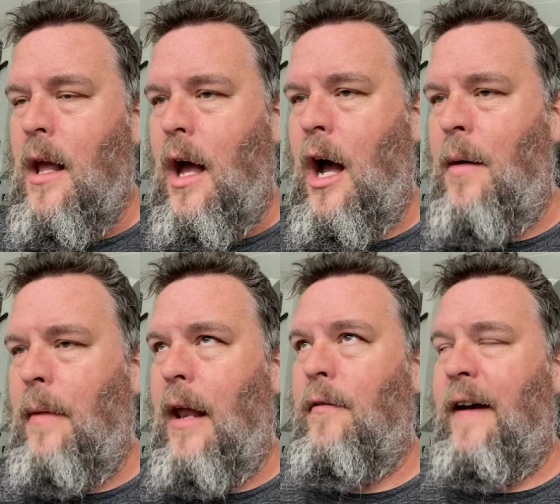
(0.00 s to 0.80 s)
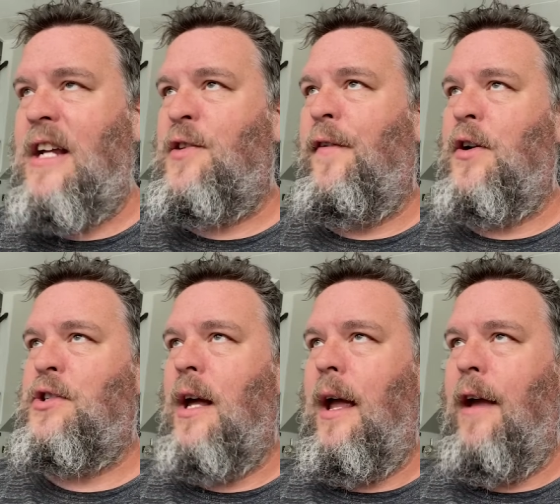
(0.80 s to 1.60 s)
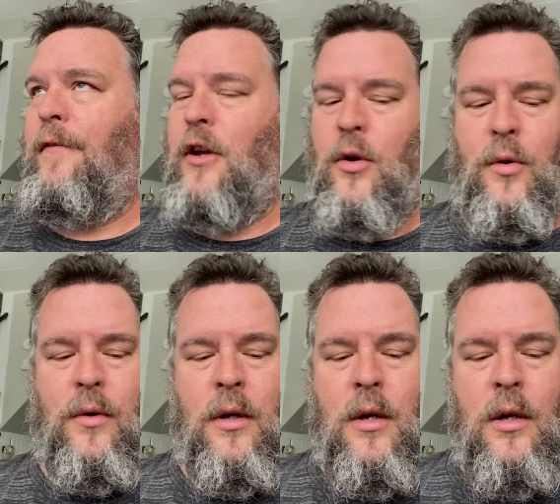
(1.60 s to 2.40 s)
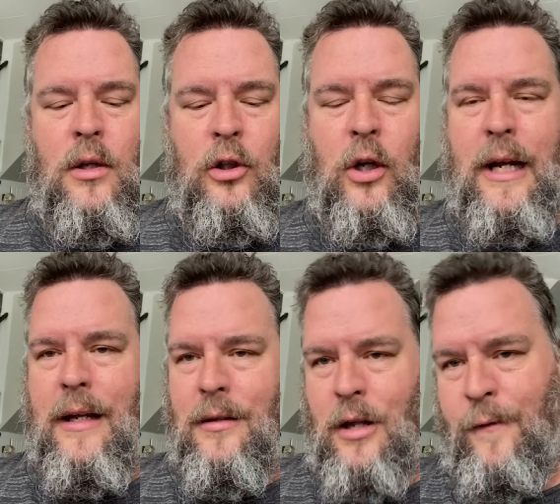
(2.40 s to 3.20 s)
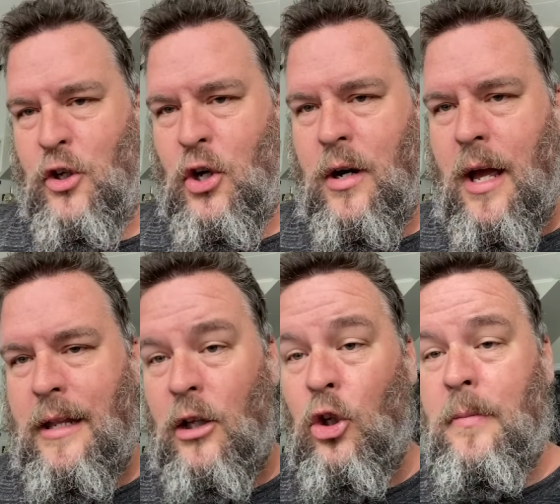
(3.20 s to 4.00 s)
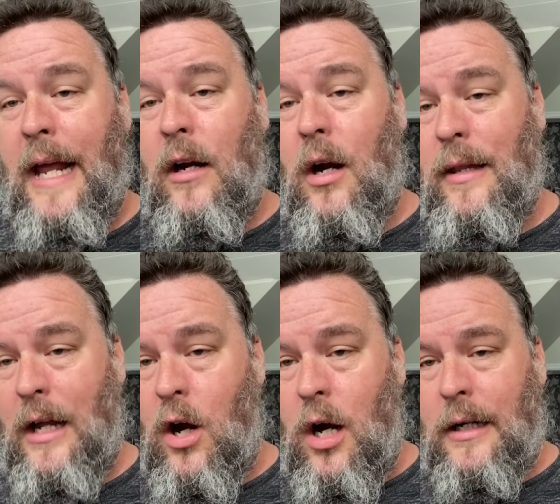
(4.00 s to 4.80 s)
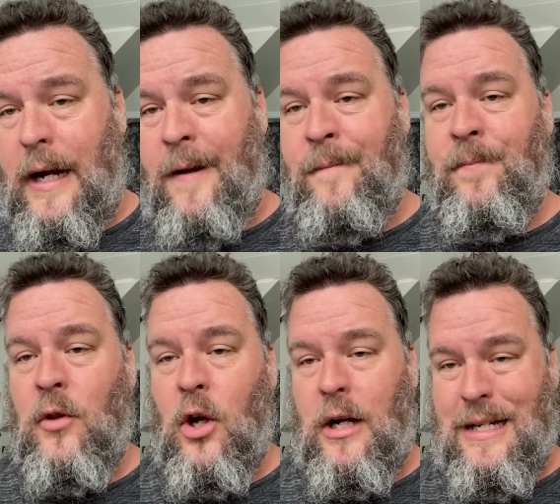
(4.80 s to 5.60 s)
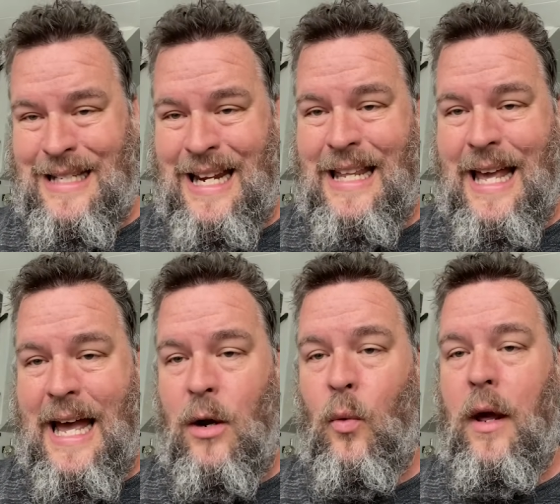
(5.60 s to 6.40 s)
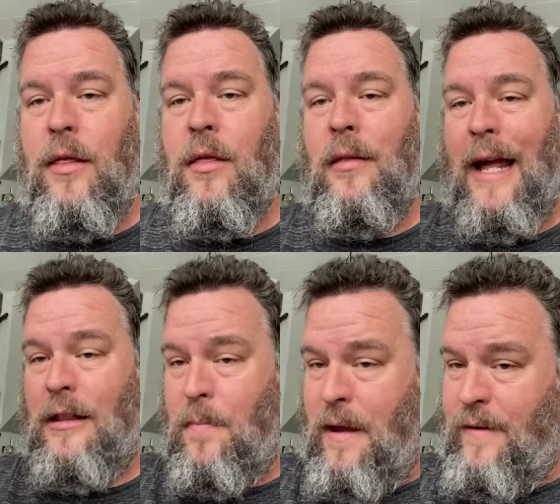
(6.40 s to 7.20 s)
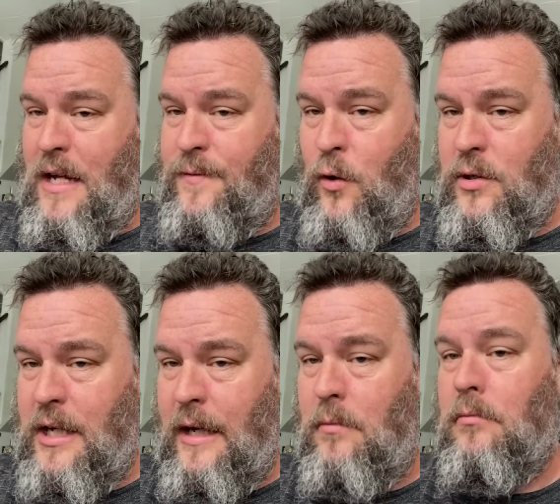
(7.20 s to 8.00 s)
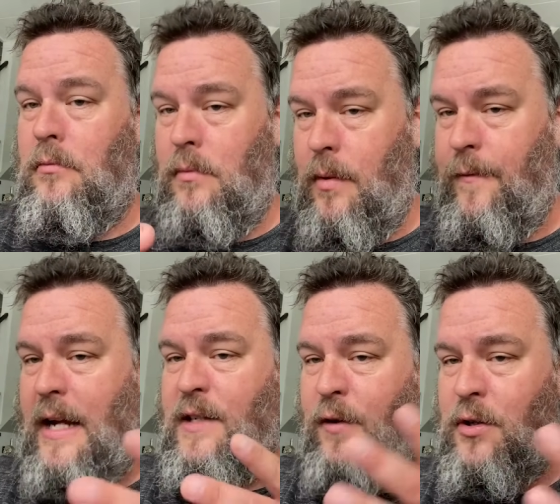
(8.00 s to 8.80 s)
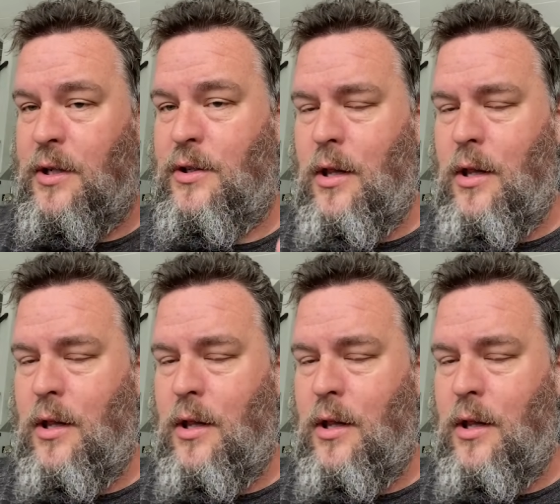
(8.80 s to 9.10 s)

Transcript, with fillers: Um, and vice versa if you look if you turn on the illuminator on the Arken, you're going to see that with like the PVS 14, vice versa.